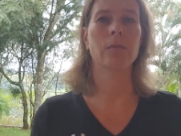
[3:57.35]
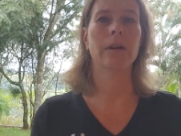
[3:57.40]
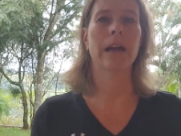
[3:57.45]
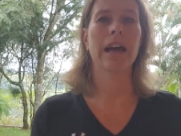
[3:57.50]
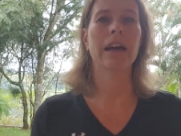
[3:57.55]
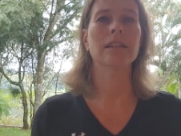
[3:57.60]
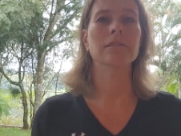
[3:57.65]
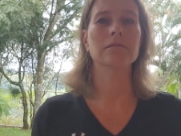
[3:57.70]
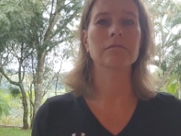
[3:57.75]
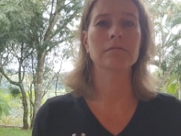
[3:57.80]

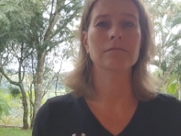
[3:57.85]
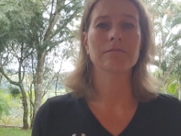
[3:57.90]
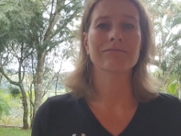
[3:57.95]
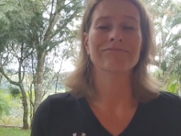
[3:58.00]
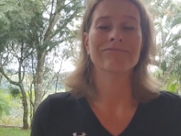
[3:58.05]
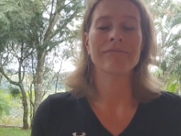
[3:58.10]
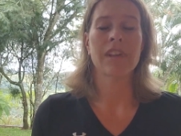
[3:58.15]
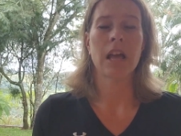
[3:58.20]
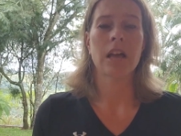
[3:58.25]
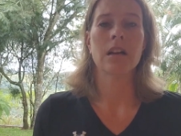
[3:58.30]
get
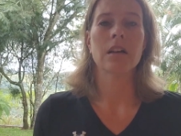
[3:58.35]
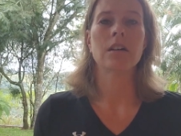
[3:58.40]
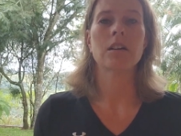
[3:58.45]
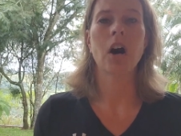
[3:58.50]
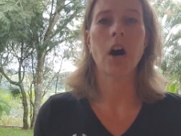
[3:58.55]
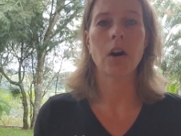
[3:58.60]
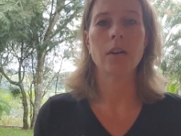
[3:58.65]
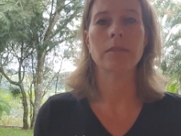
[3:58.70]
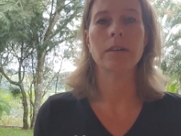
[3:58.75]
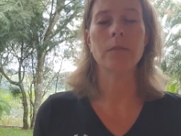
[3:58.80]

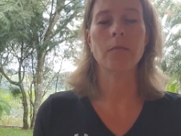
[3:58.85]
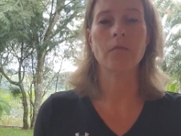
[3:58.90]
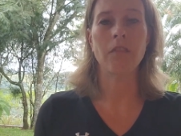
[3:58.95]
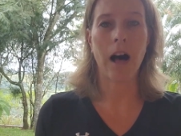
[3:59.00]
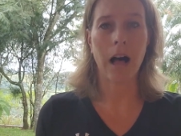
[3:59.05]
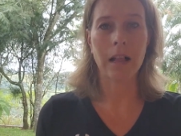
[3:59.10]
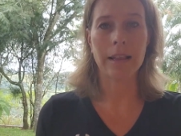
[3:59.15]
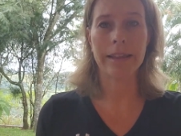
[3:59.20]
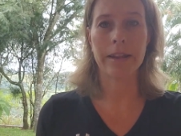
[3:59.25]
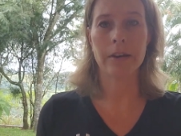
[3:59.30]
COVID
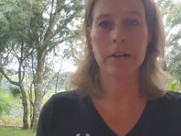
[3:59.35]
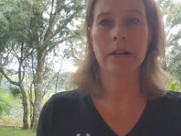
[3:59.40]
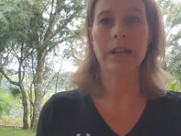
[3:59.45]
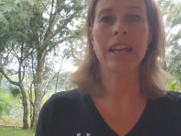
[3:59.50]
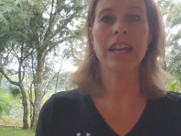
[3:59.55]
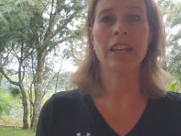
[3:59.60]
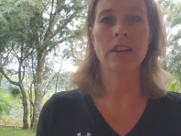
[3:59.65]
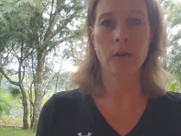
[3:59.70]
while you're in